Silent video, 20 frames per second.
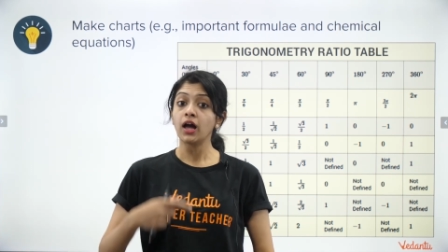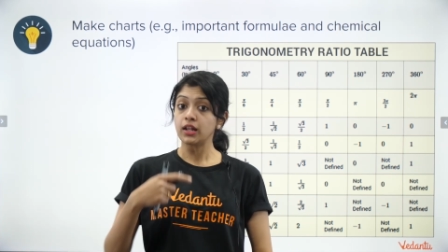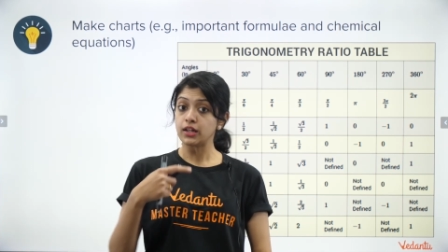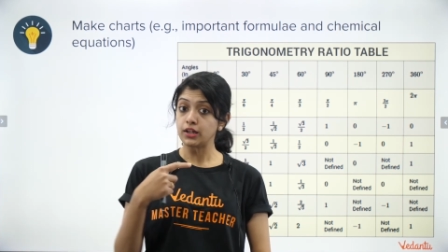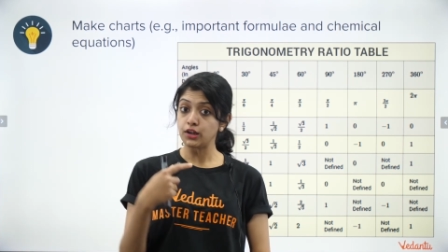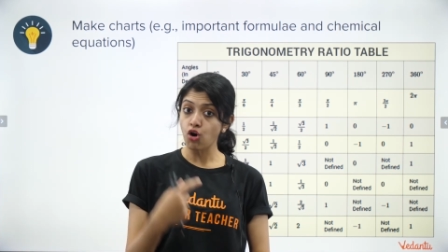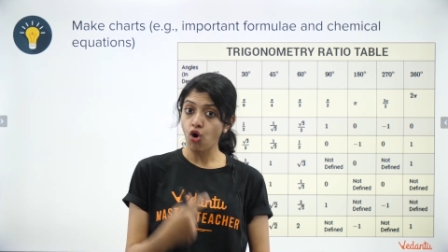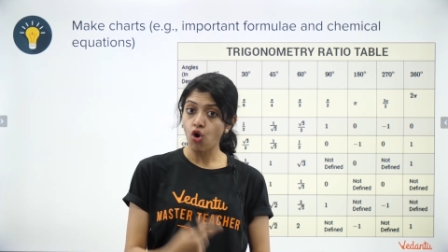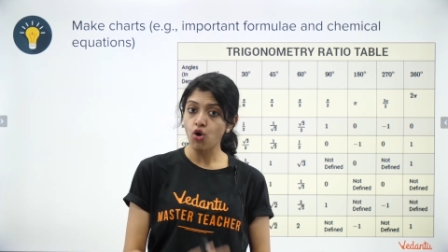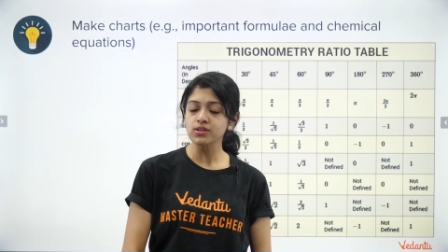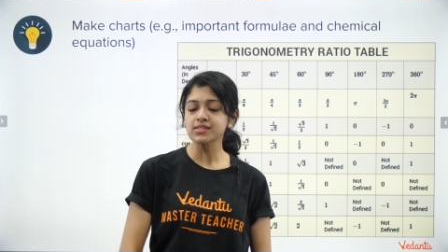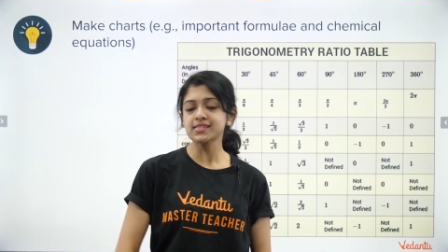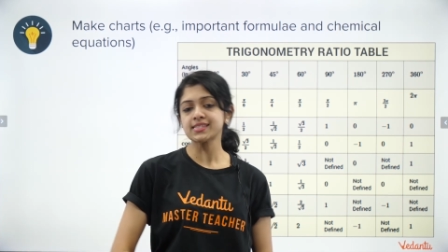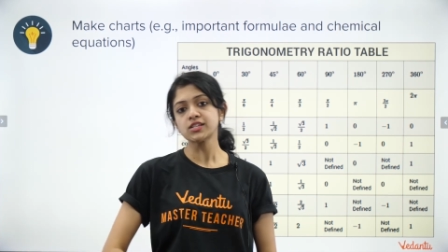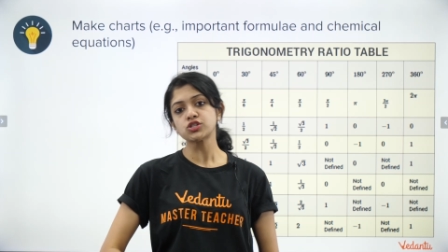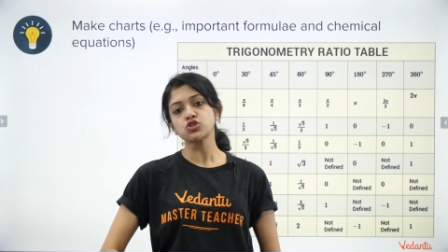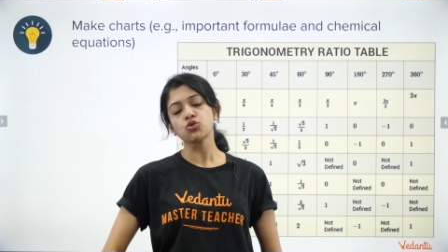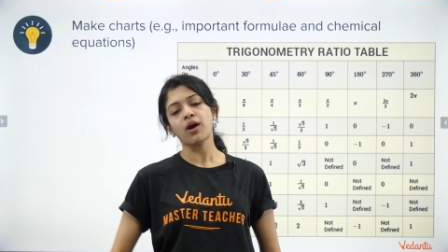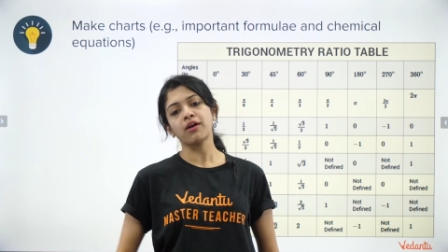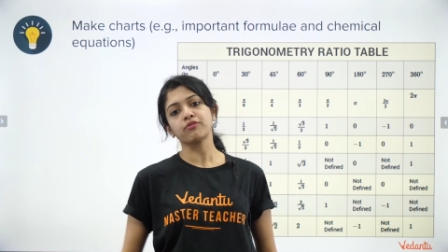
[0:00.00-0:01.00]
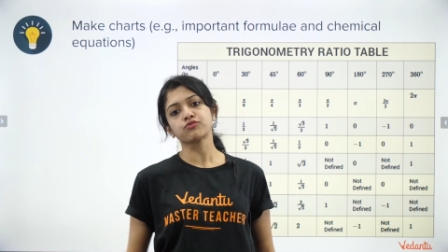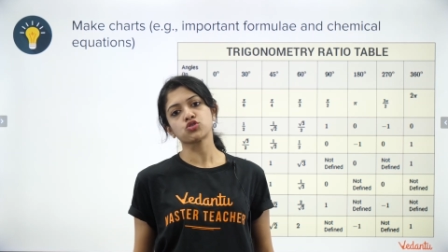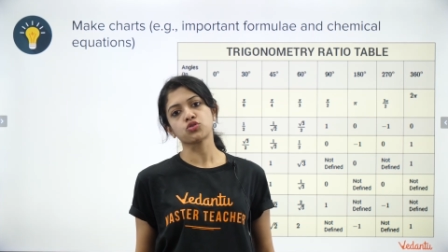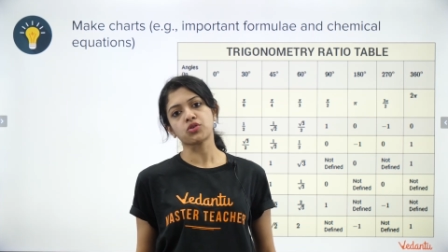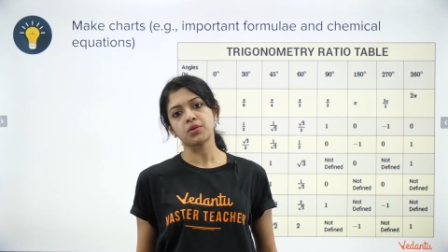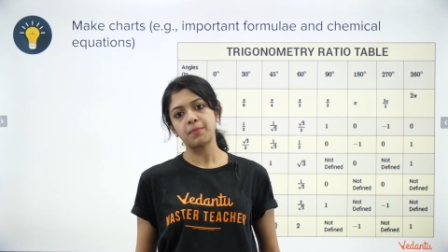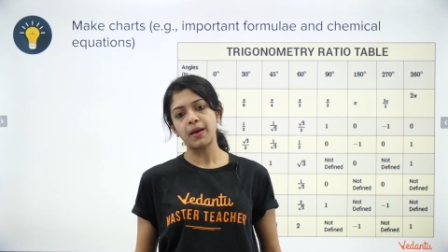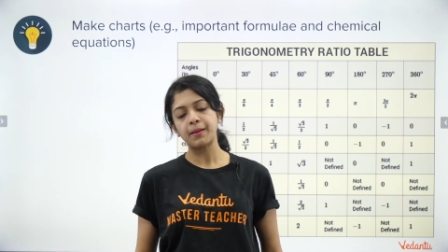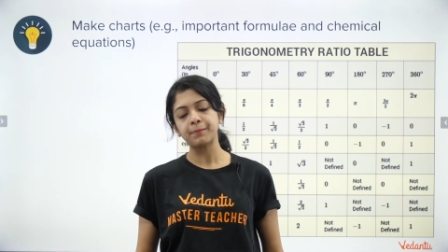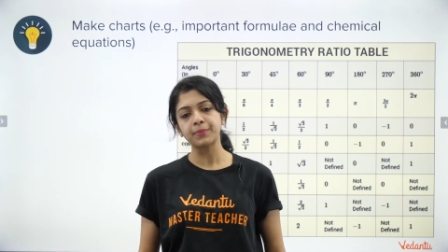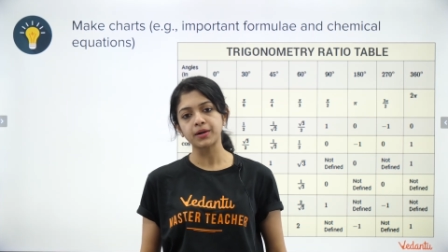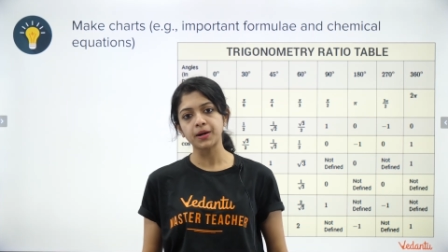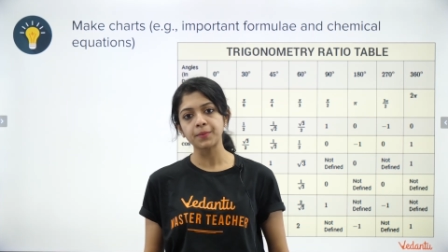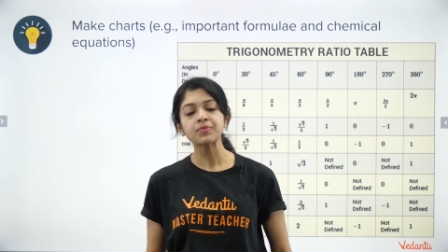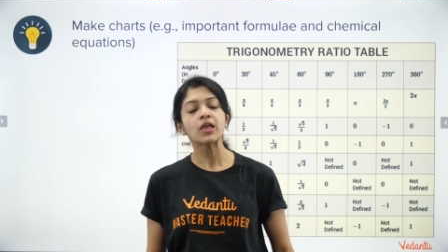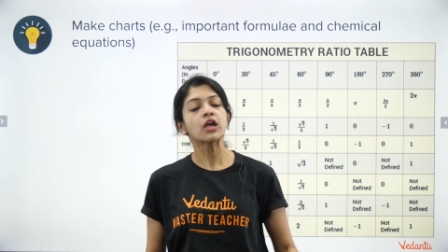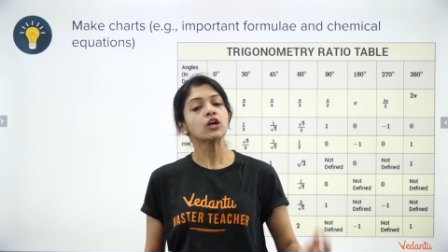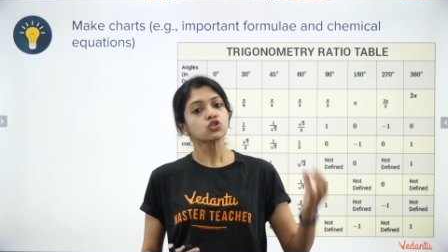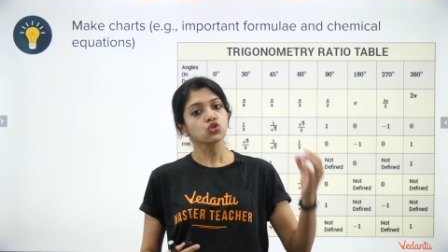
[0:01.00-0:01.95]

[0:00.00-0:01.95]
laws that you have to remember.